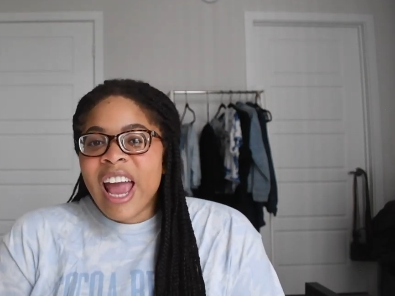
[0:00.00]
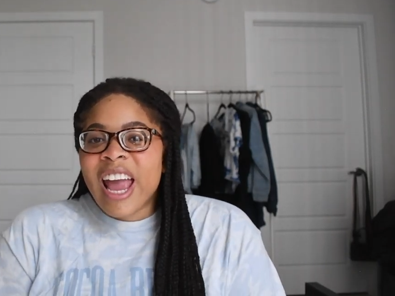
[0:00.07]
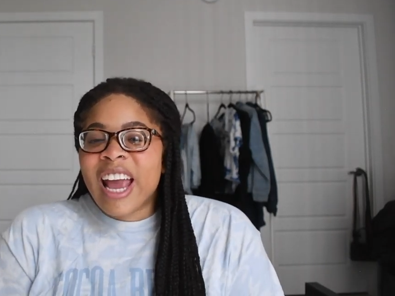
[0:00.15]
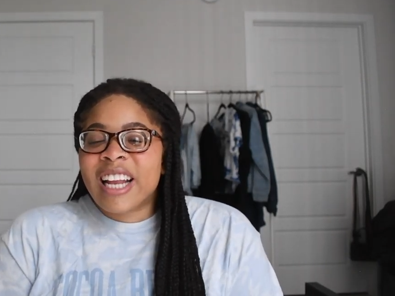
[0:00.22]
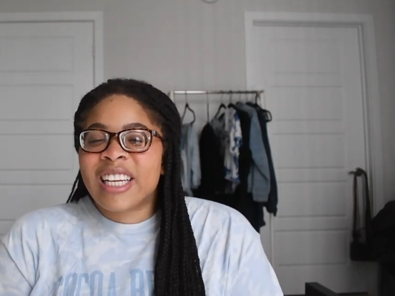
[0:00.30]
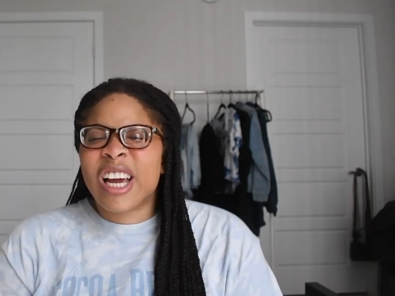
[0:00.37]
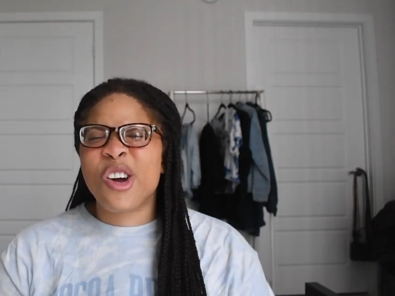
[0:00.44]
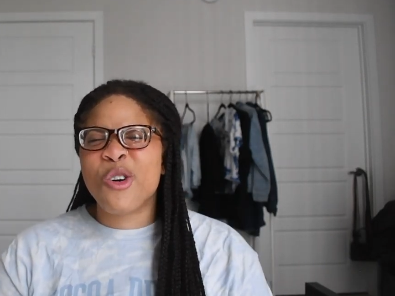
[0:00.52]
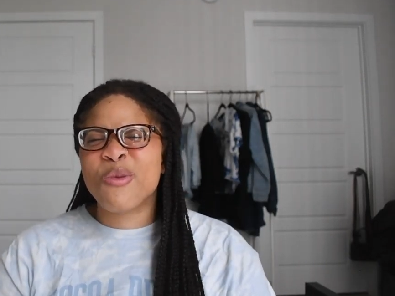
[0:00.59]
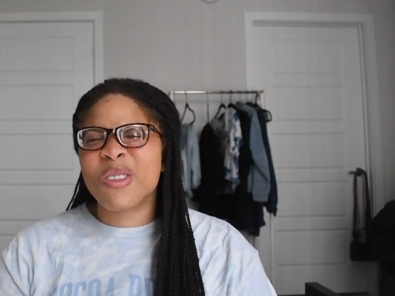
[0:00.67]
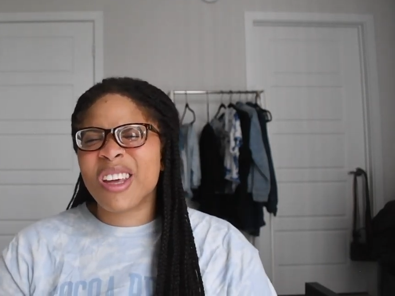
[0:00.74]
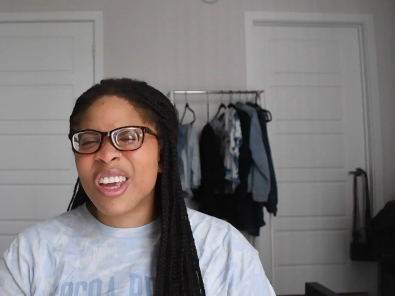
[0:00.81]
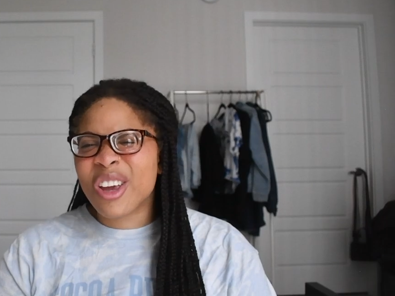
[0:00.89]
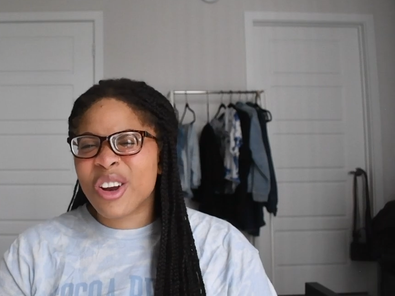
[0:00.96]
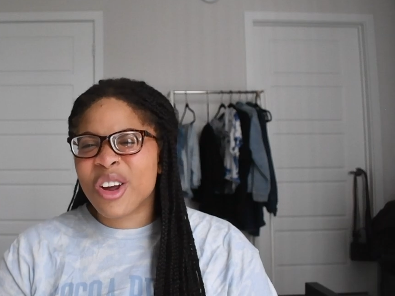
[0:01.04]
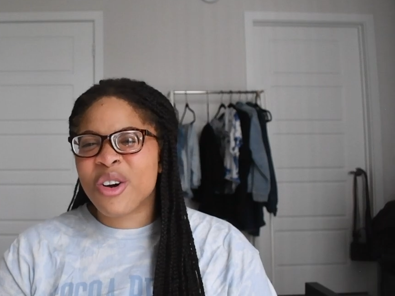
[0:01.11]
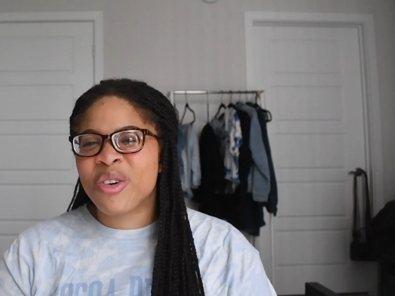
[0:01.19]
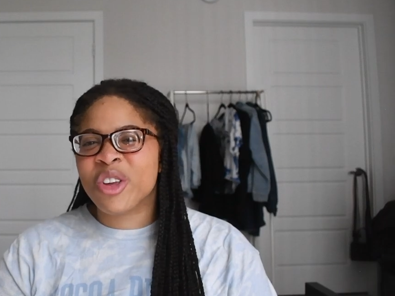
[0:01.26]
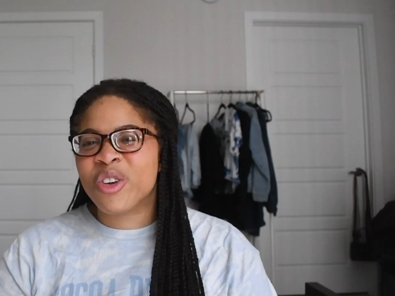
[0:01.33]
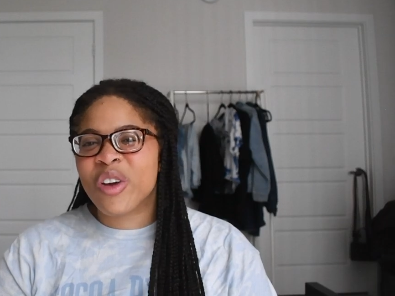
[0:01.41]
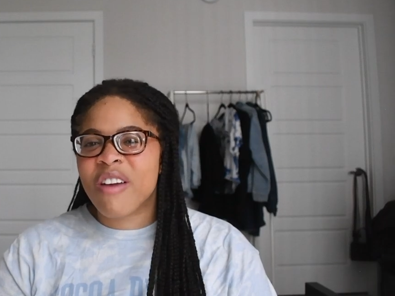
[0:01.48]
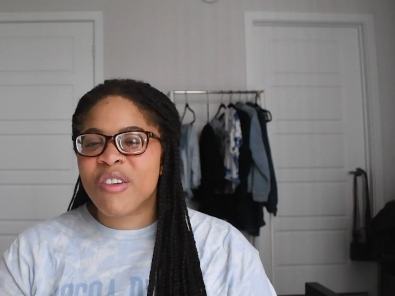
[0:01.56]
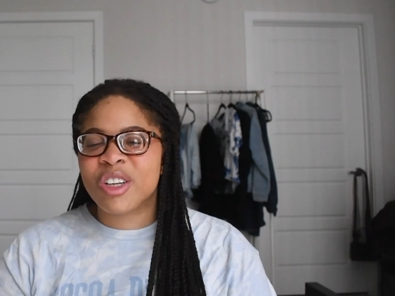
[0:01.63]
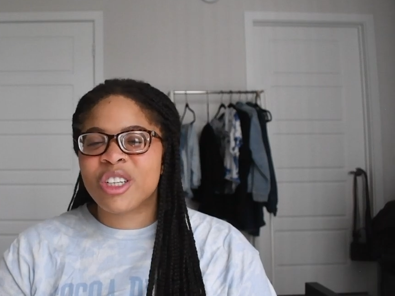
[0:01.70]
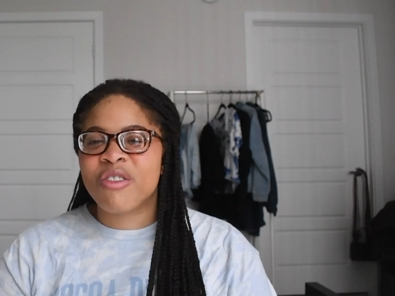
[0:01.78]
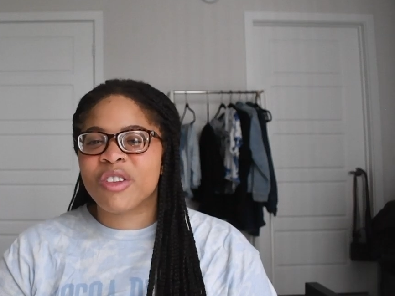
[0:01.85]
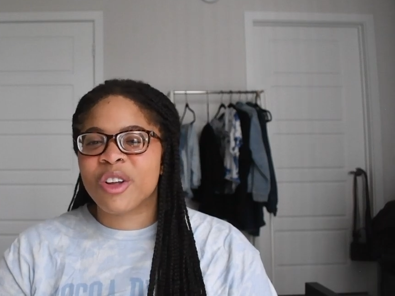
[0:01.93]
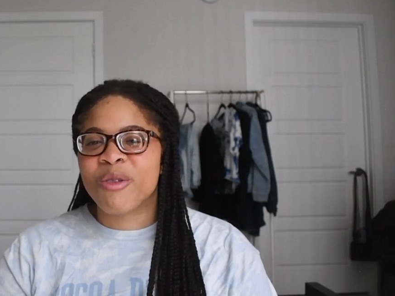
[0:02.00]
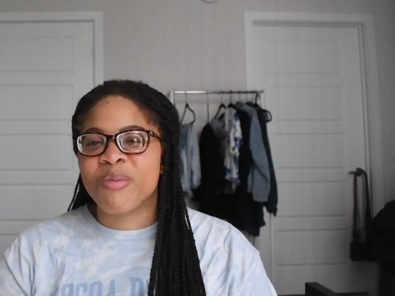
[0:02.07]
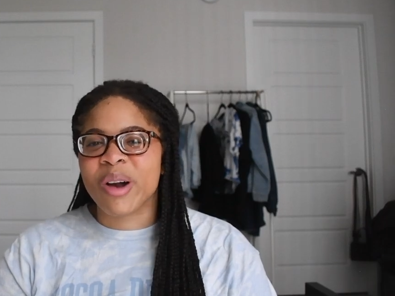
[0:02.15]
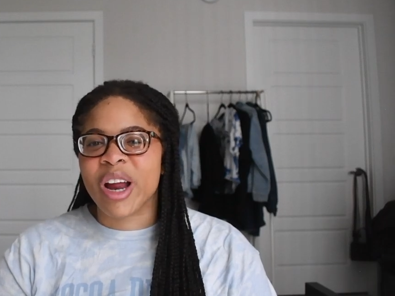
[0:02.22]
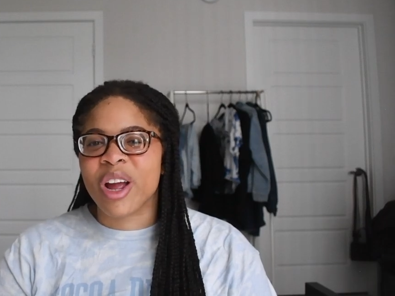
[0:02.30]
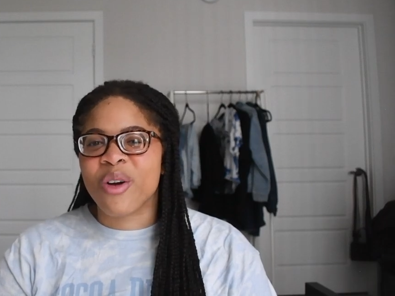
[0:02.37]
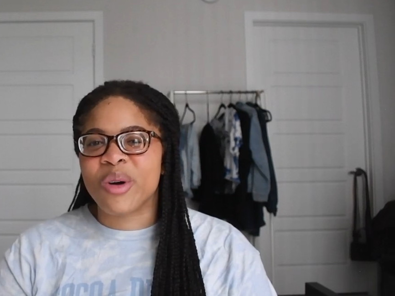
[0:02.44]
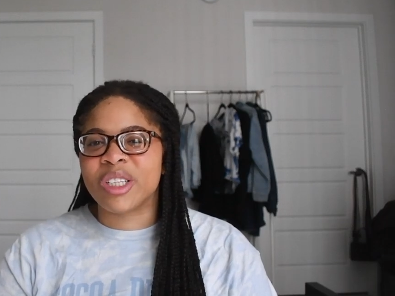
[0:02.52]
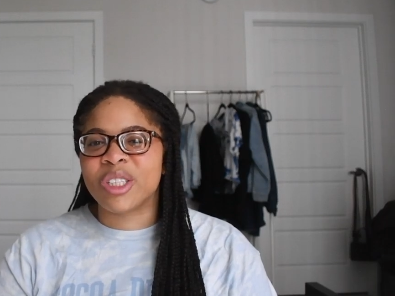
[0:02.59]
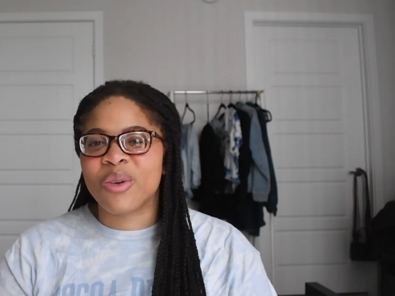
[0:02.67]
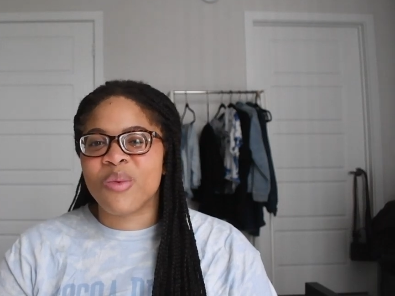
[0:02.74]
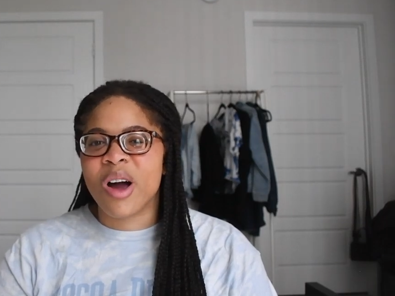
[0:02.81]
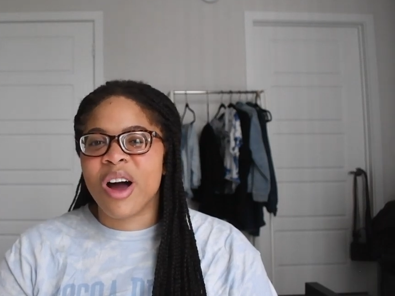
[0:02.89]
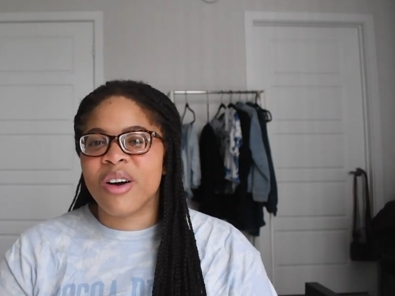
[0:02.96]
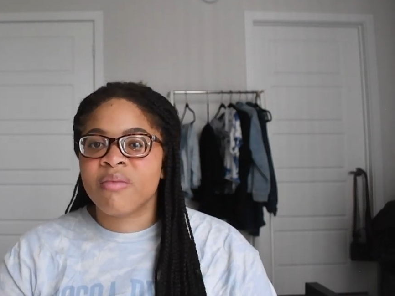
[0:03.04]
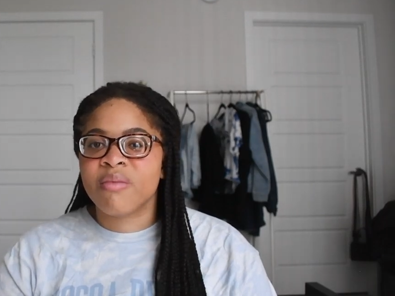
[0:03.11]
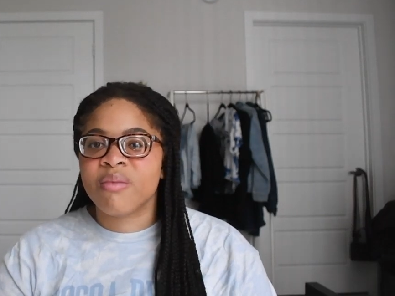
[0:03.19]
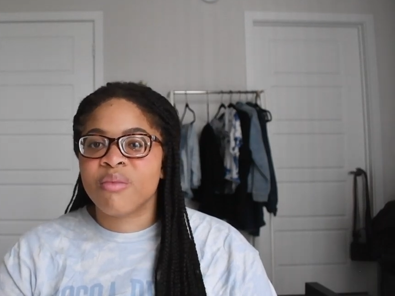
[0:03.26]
And I hope that, you know, you give yourself a little break once in a while.